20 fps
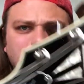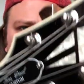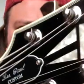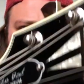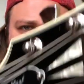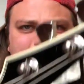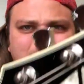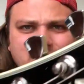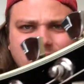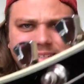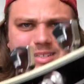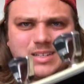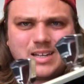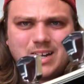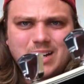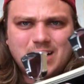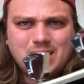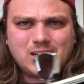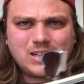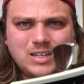The
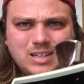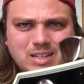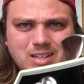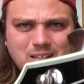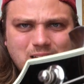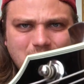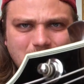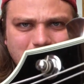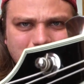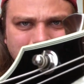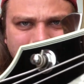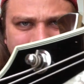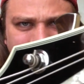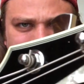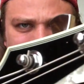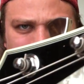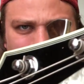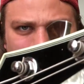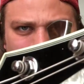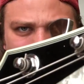headstock, I
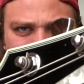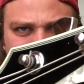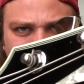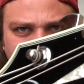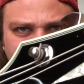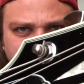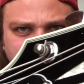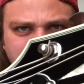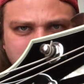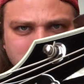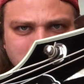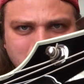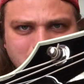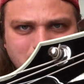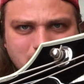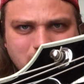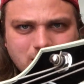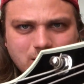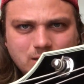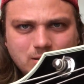think you won't be able to
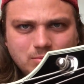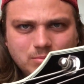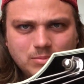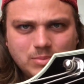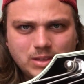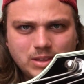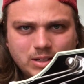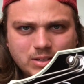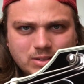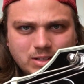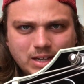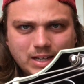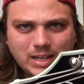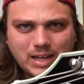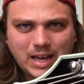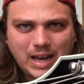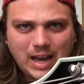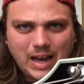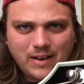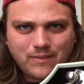see it, but there's like
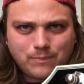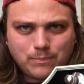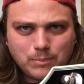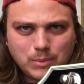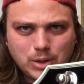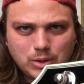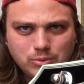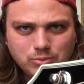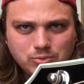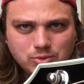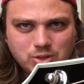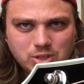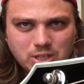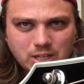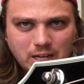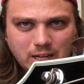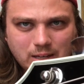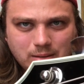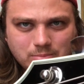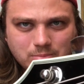half moon
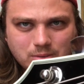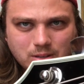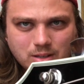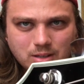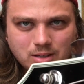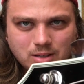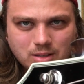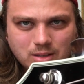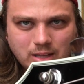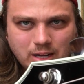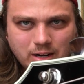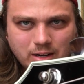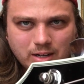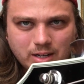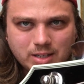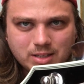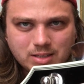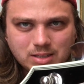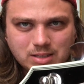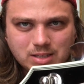shape. There it
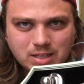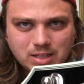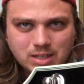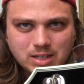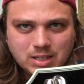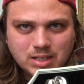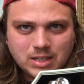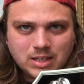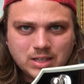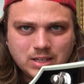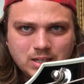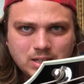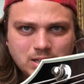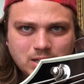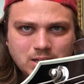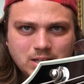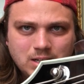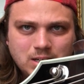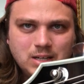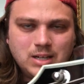is.
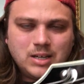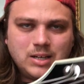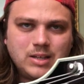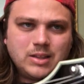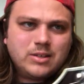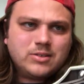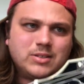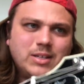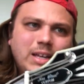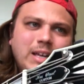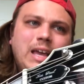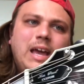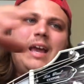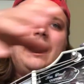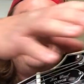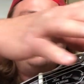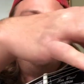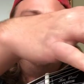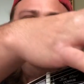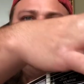There's like
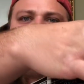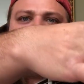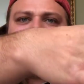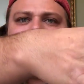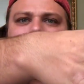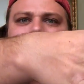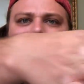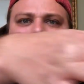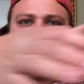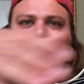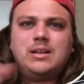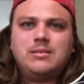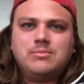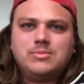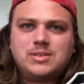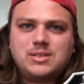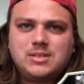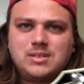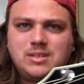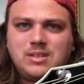half moon
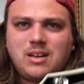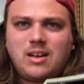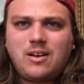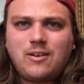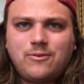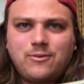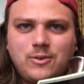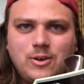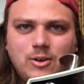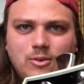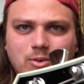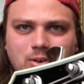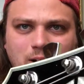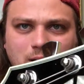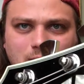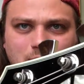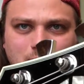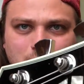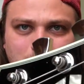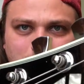shaped stuff going
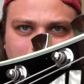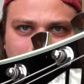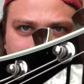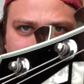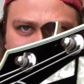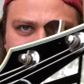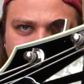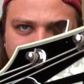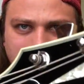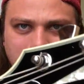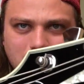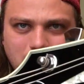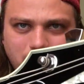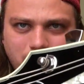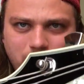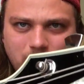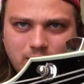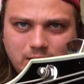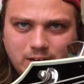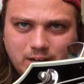on underneath the
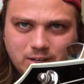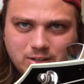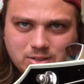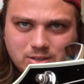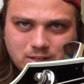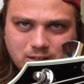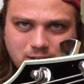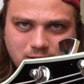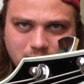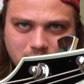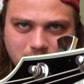finish.